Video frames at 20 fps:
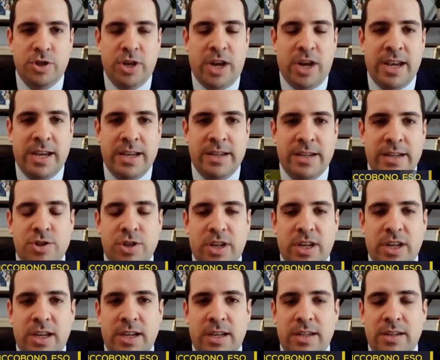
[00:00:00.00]
change
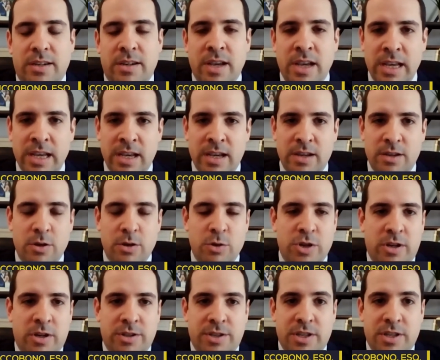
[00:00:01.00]
in New
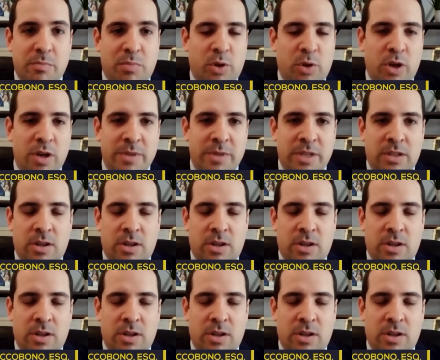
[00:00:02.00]
Jersey employment